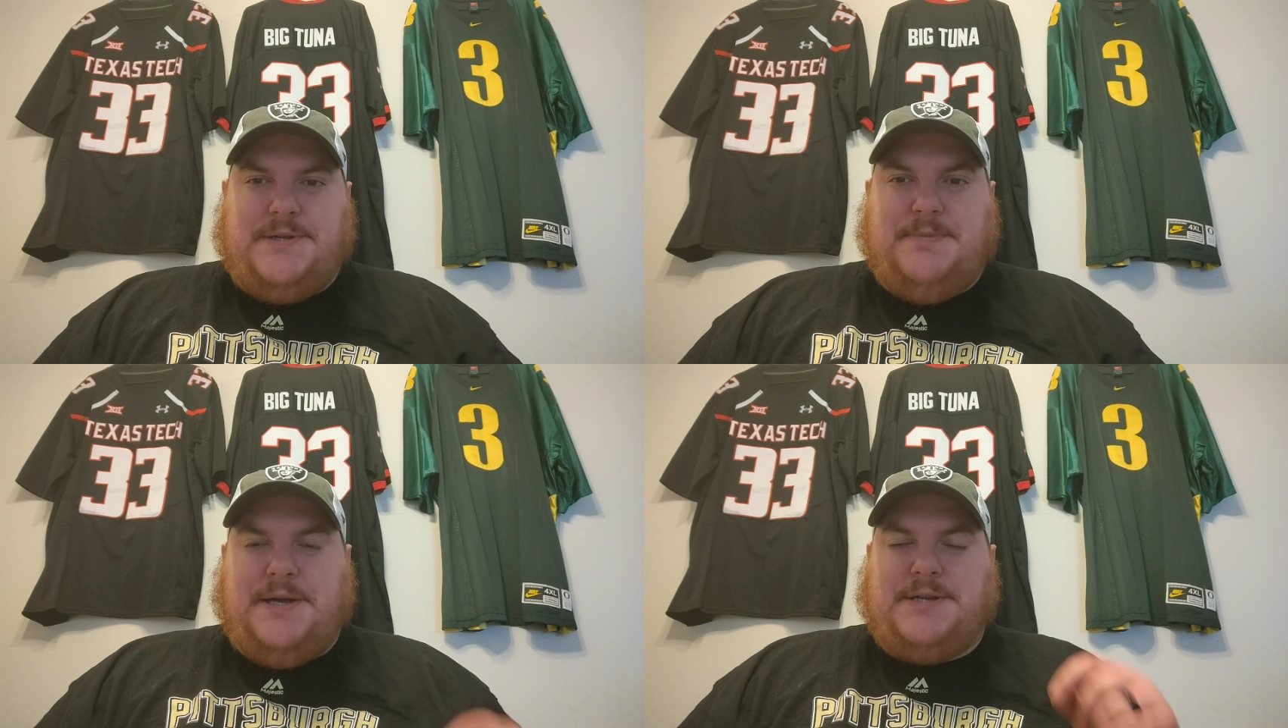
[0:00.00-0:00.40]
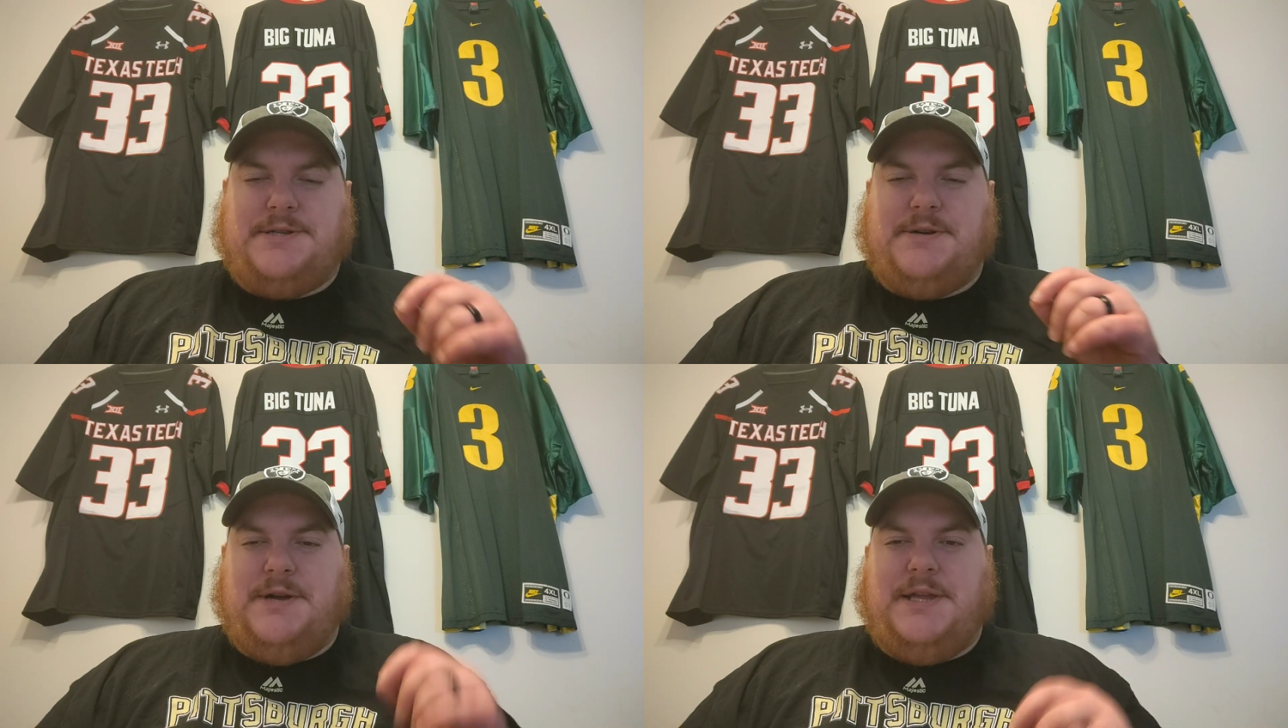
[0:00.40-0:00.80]
because
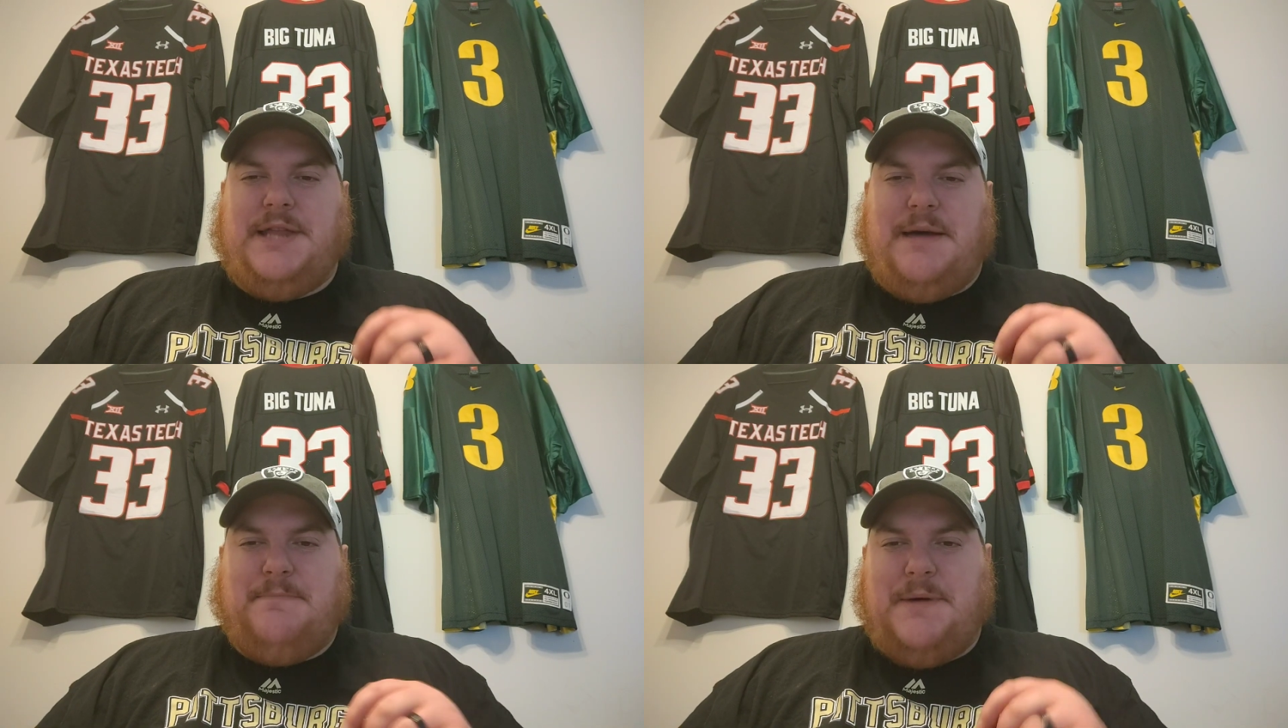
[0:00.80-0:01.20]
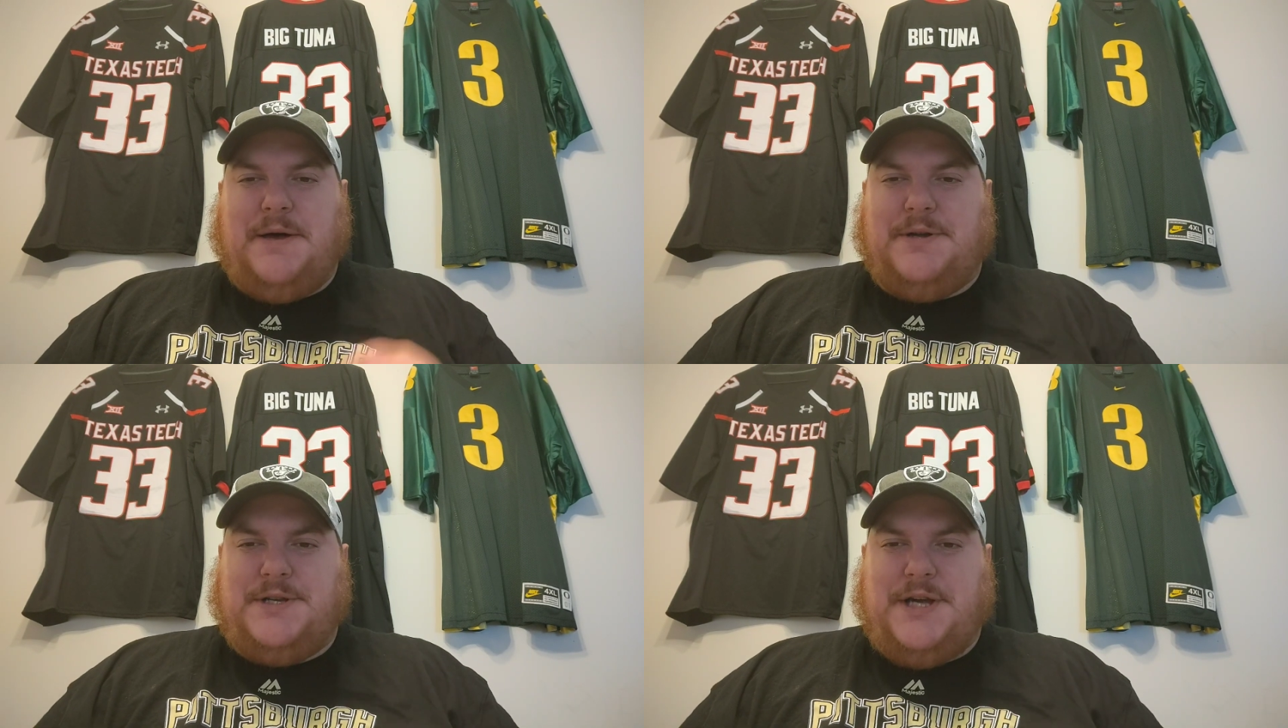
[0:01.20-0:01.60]
they're in that
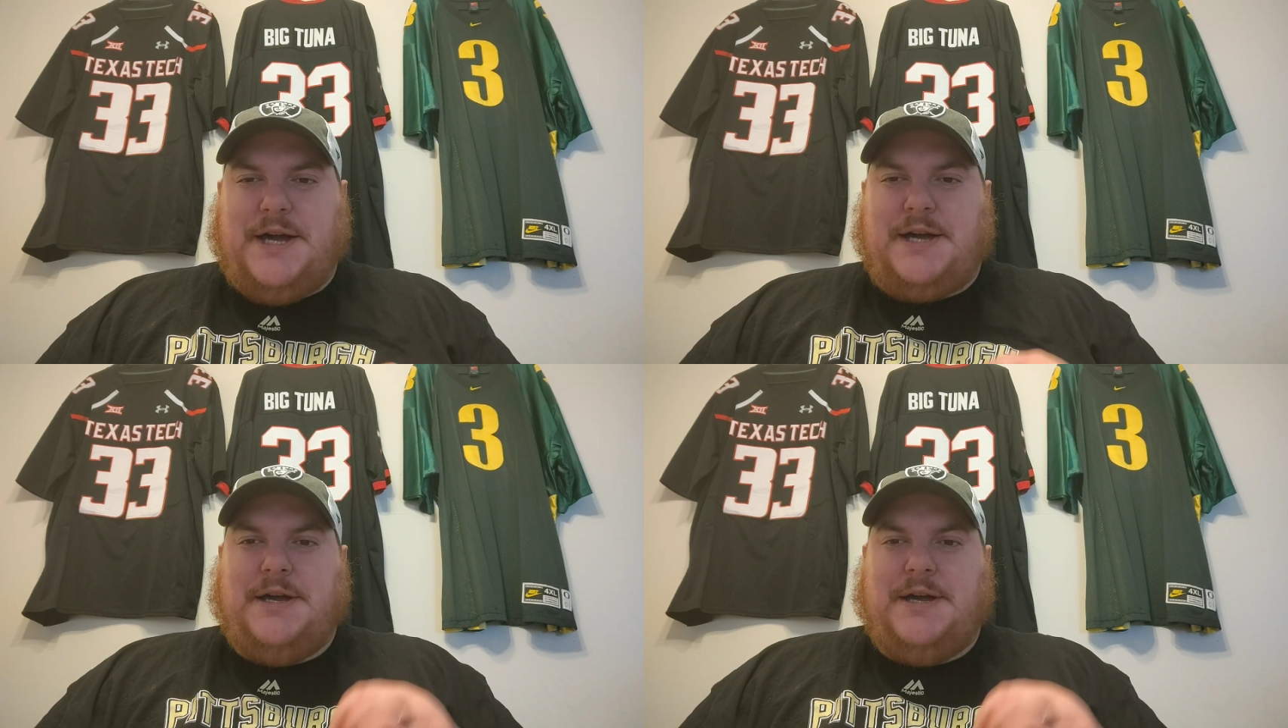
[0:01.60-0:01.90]
Belichick